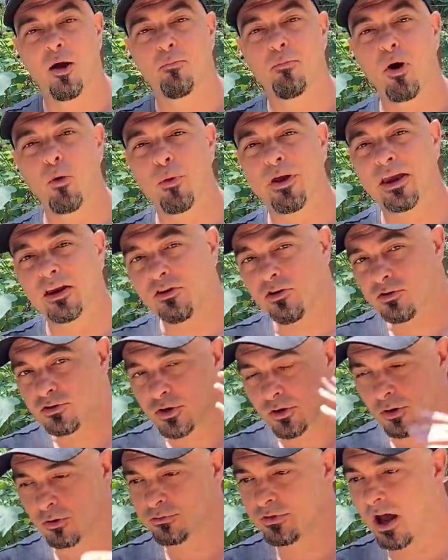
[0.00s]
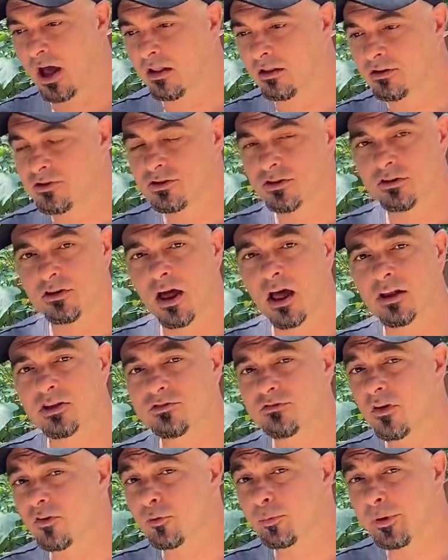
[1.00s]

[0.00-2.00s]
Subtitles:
but we can use our own knowledge and the knowledge of other